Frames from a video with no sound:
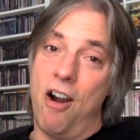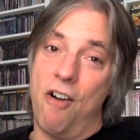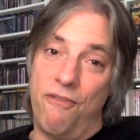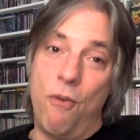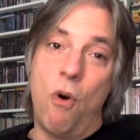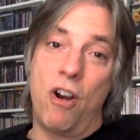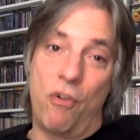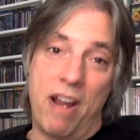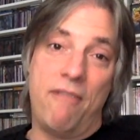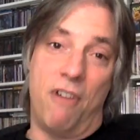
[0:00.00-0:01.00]
are four
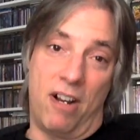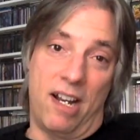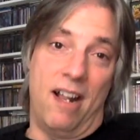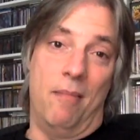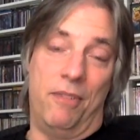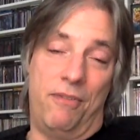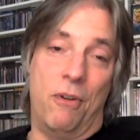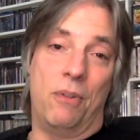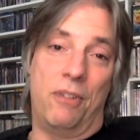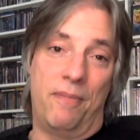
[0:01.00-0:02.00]
great fucking albums,
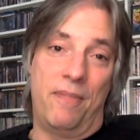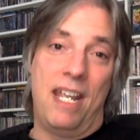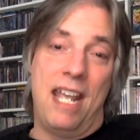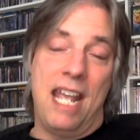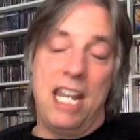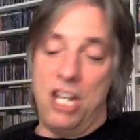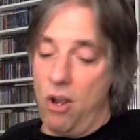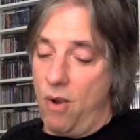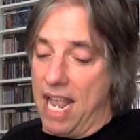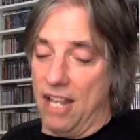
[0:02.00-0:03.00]
folks you
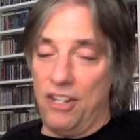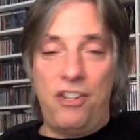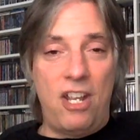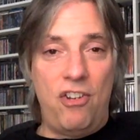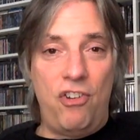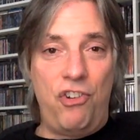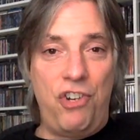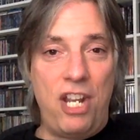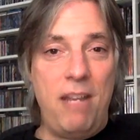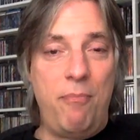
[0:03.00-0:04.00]
know, as
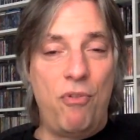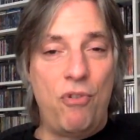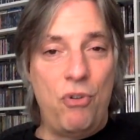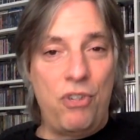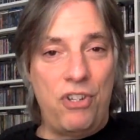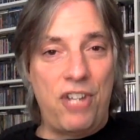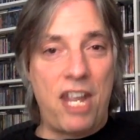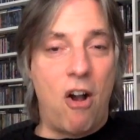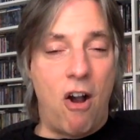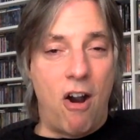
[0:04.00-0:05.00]
shitty produced as
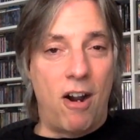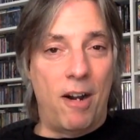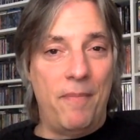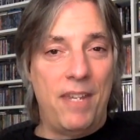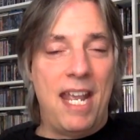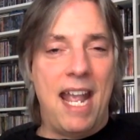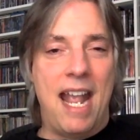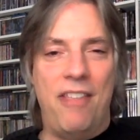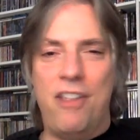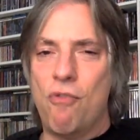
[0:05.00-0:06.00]
they are,
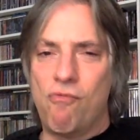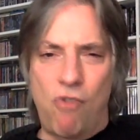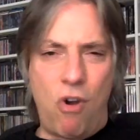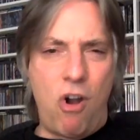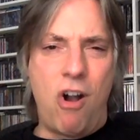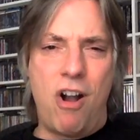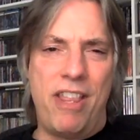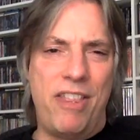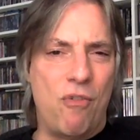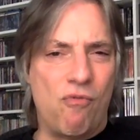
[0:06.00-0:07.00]
and they're raw,
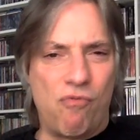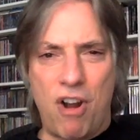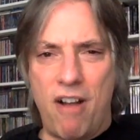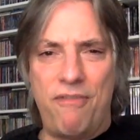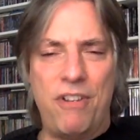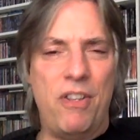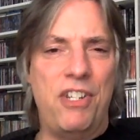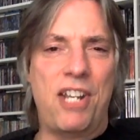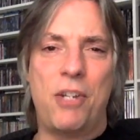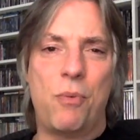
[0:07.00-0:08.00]
they're rough. You know,
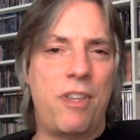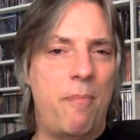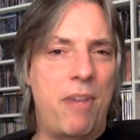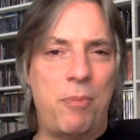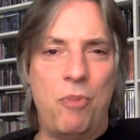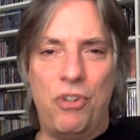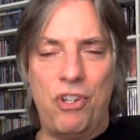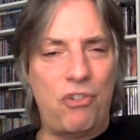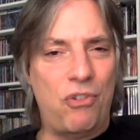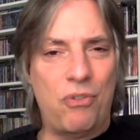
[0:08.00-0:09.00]
these guys weren't the best
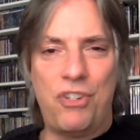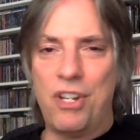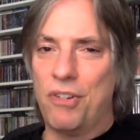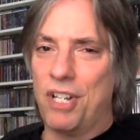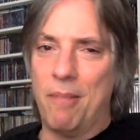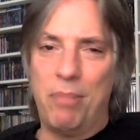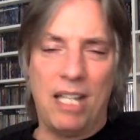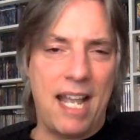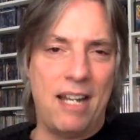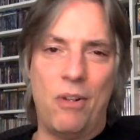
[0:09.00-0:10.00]
musicians or singers on the
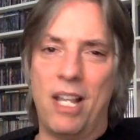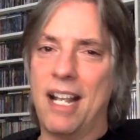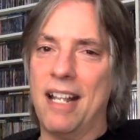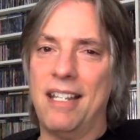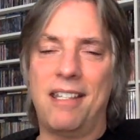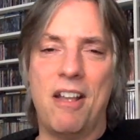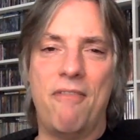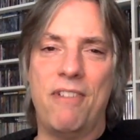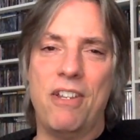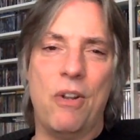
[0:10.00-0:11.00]
planet, and all that kind of
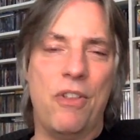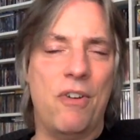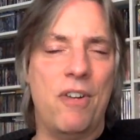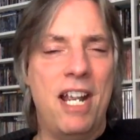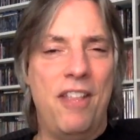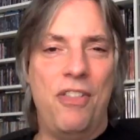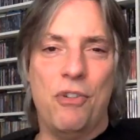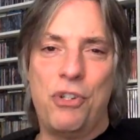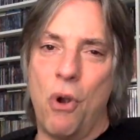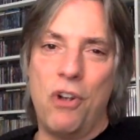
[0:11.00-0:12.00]
stuff. And you know, their their
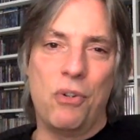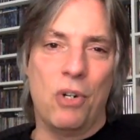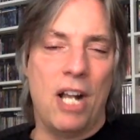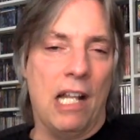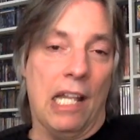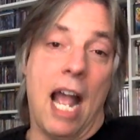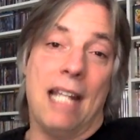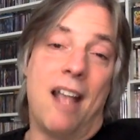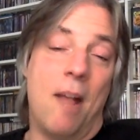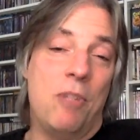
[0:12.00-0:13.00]
songs are
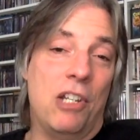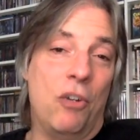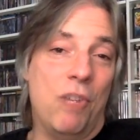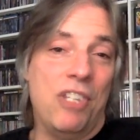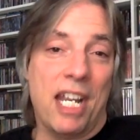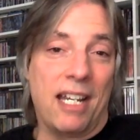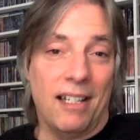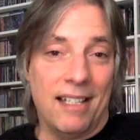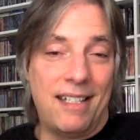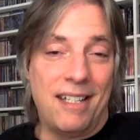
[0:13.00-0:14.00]
at times a little
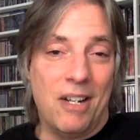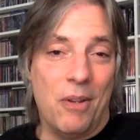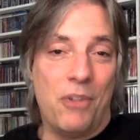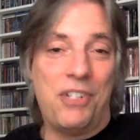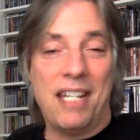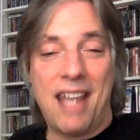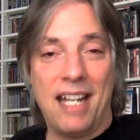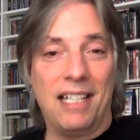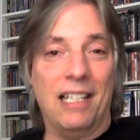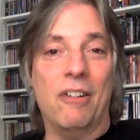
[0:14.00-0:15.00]
ridiculous. You know, the
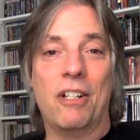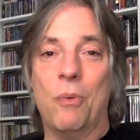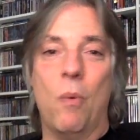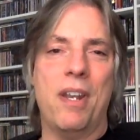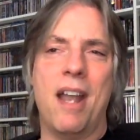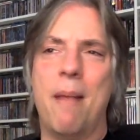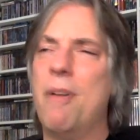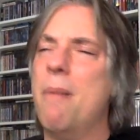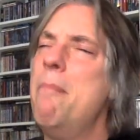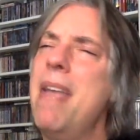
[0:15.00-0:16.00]
satanic lyrics and whatnot.
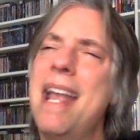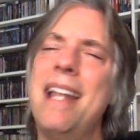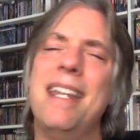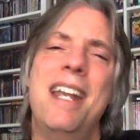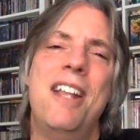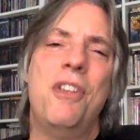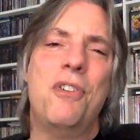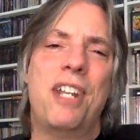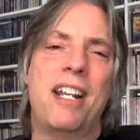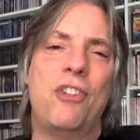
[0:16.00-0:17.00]
But man,
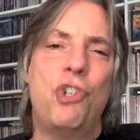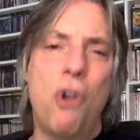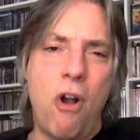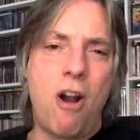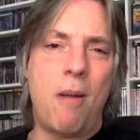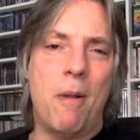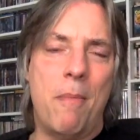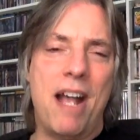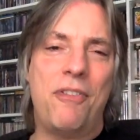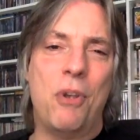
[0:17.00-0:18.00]
there's like a charm
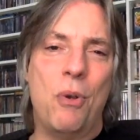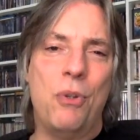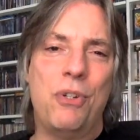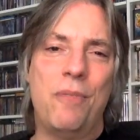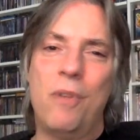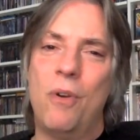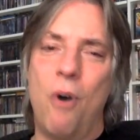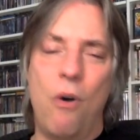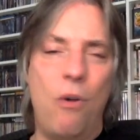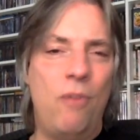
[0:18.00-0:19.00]
about those
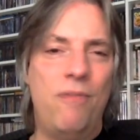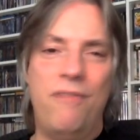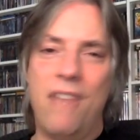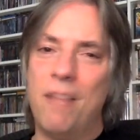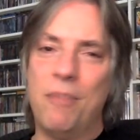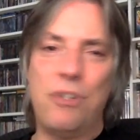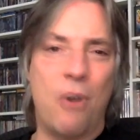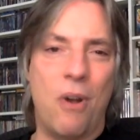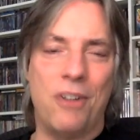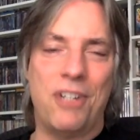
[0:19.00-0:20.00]
old Venom
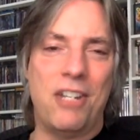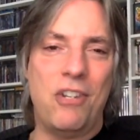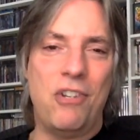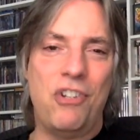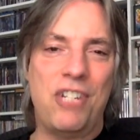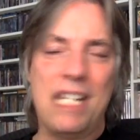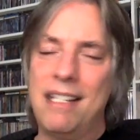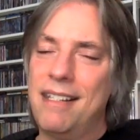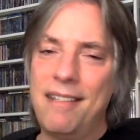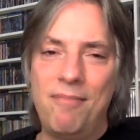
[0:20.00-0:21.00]
songs that you just
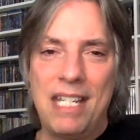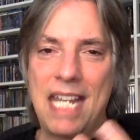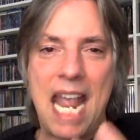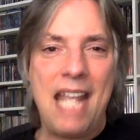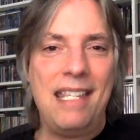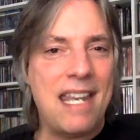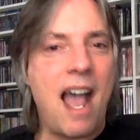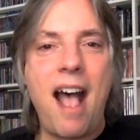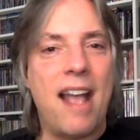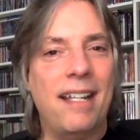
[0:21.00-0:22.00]
can't
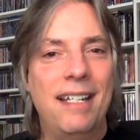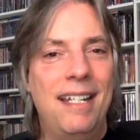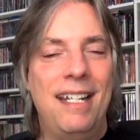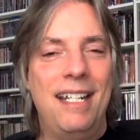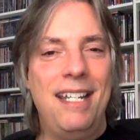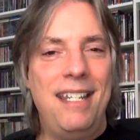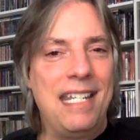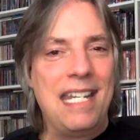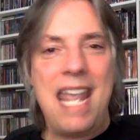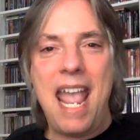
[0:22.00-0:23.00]
deny. You
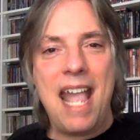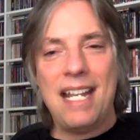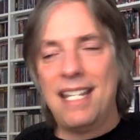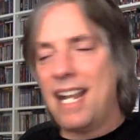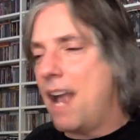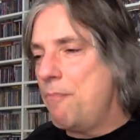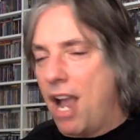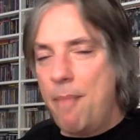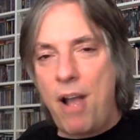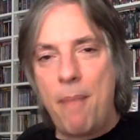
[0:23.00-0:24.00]
just can't. It's like I,
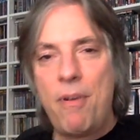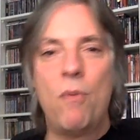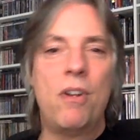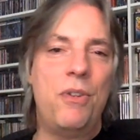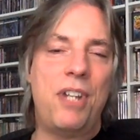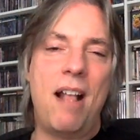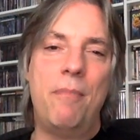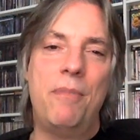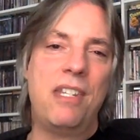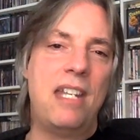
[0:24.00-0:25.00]
I pop on one of those
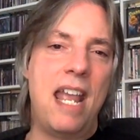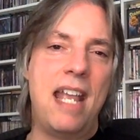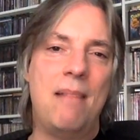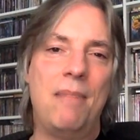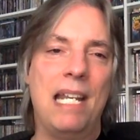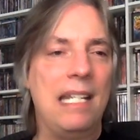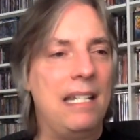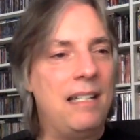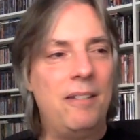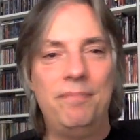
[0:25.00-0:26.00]
albums today, and I'm like,
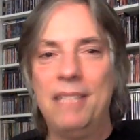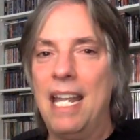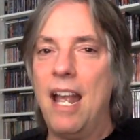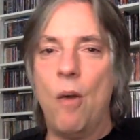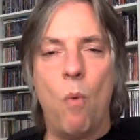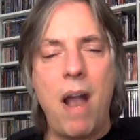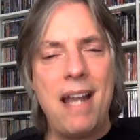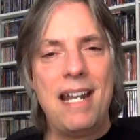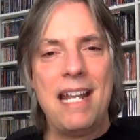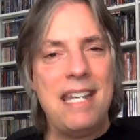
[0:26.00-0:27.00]
you know, why did I